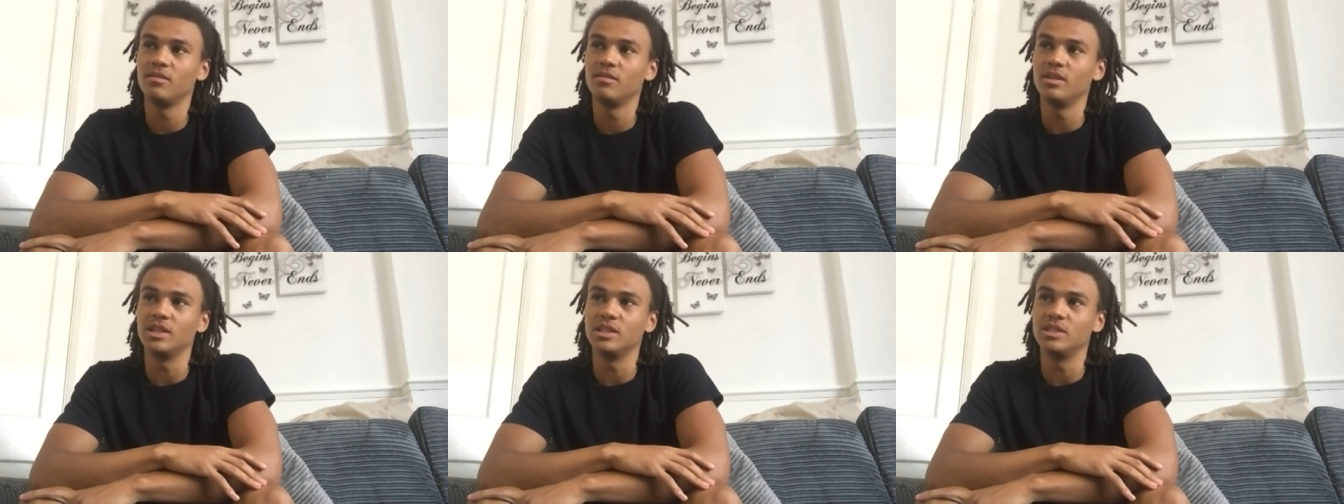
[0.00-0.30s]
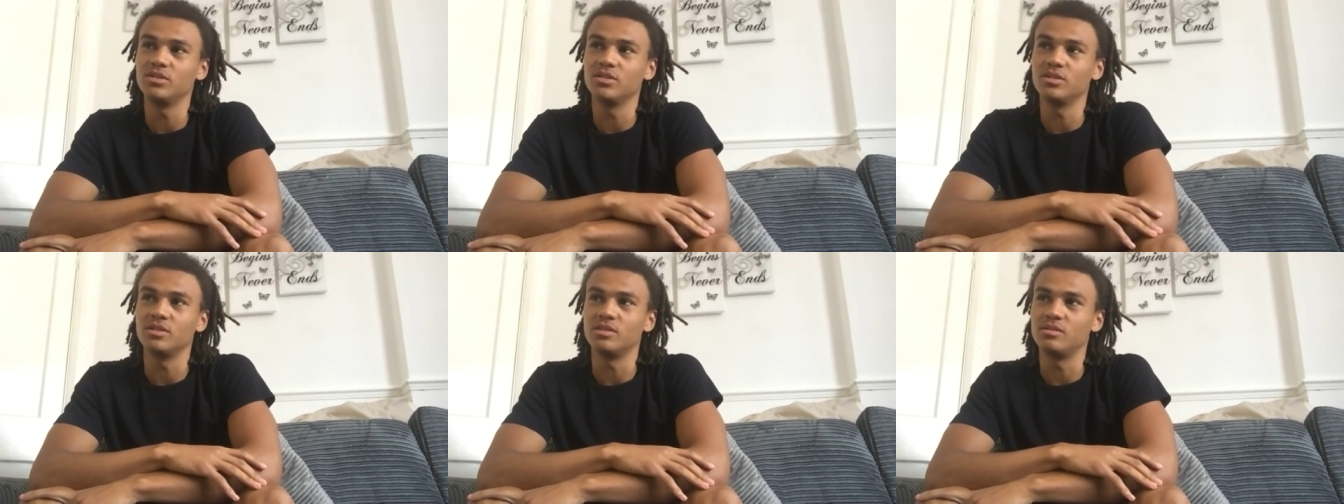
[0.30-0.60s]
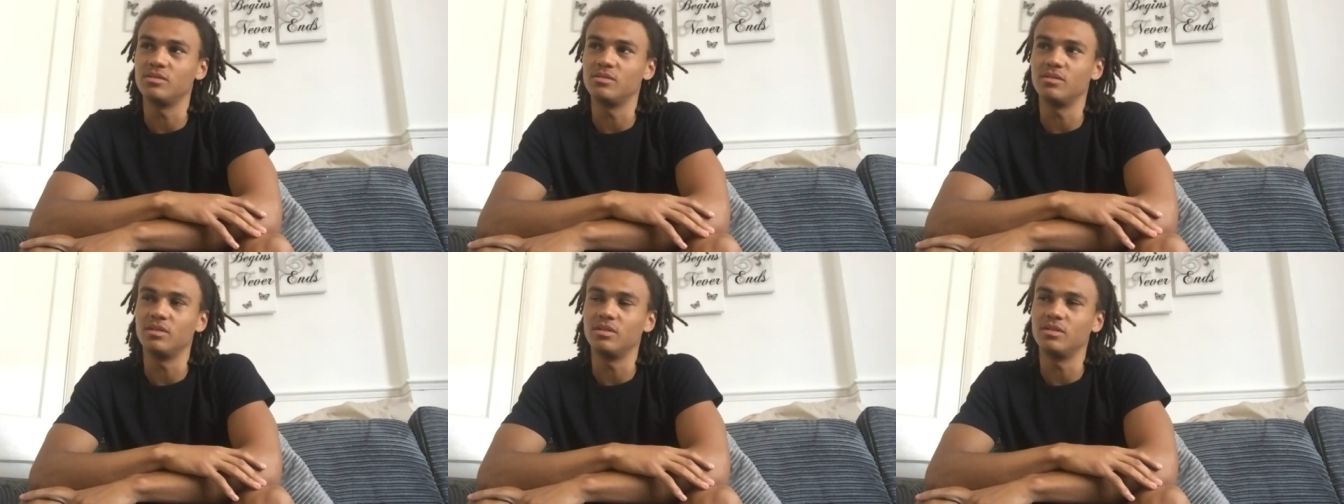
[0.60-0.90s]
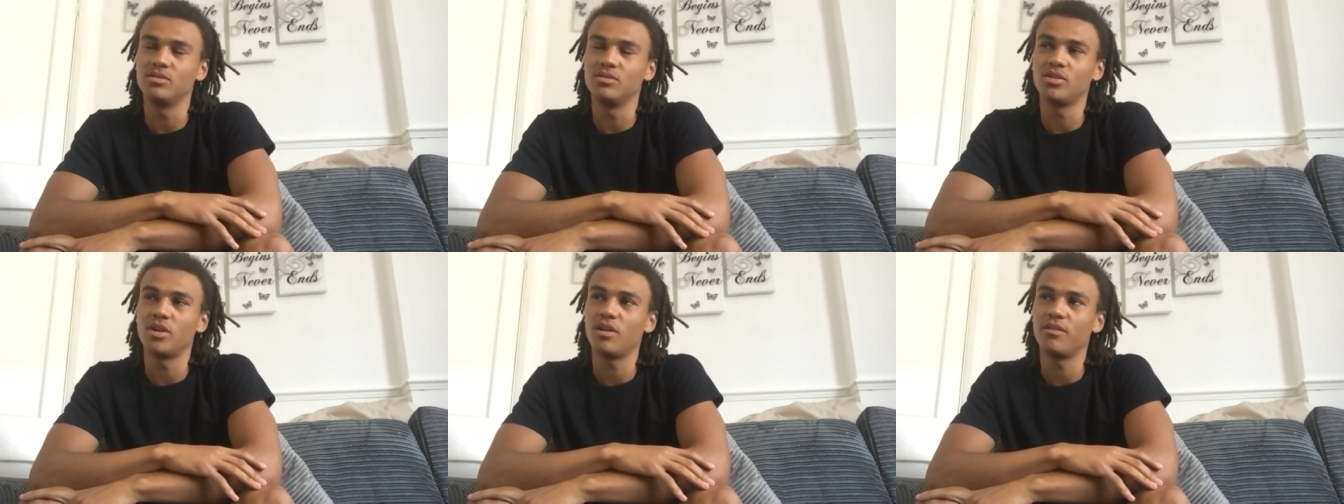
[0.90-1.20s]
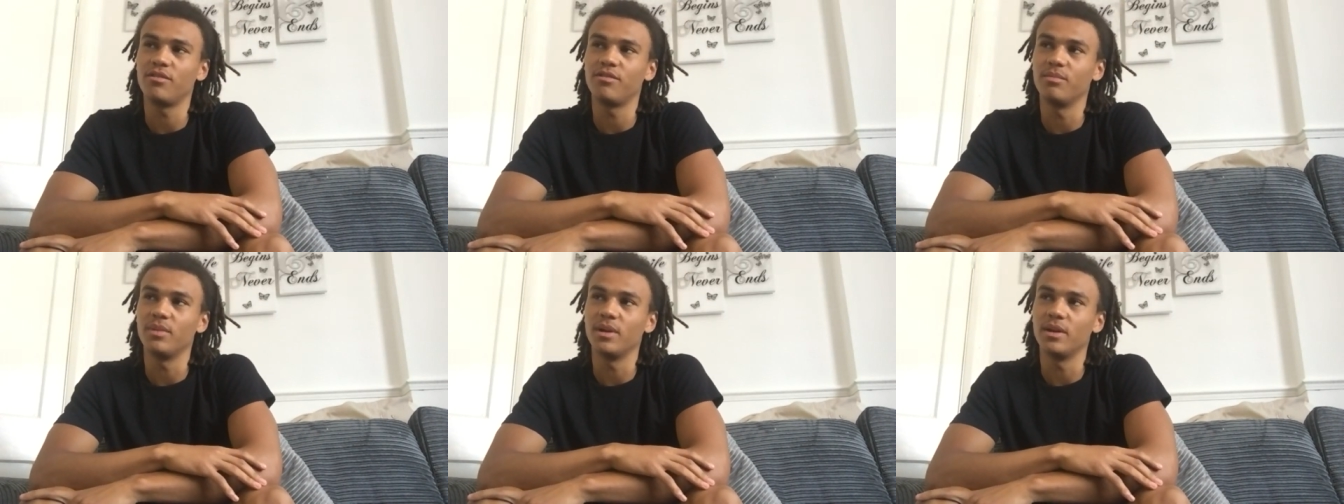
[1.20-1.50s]
It's just
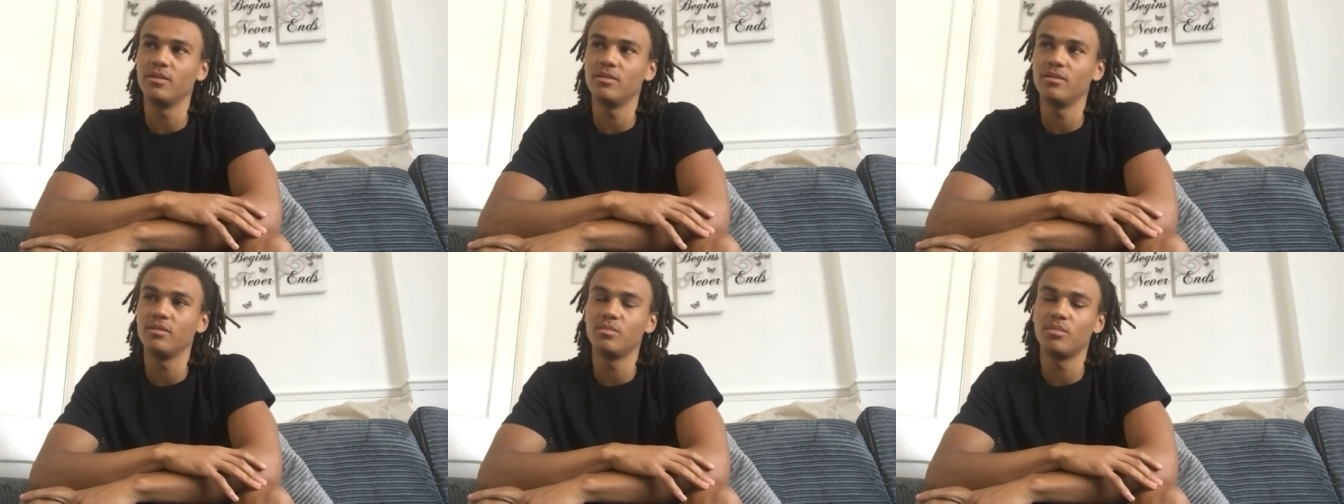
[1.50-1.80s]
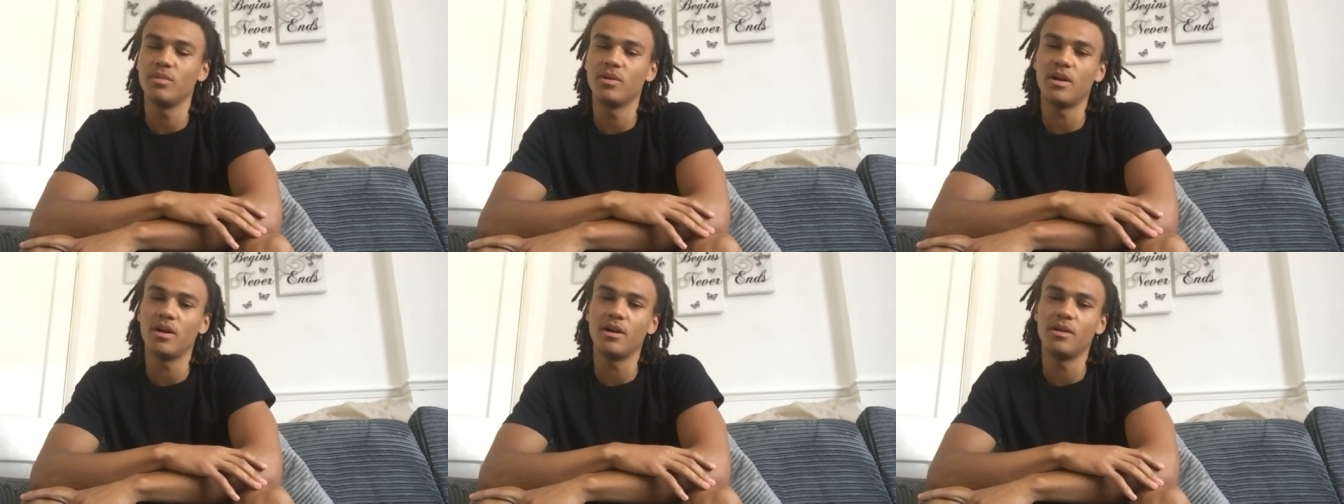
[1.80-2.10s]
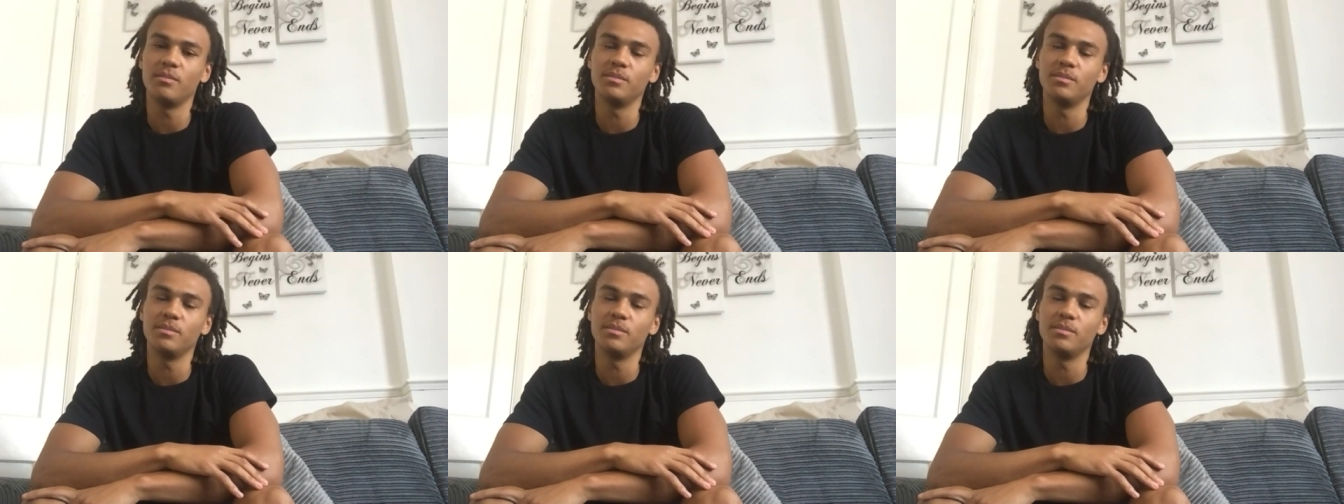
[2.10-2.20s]
tough, man. But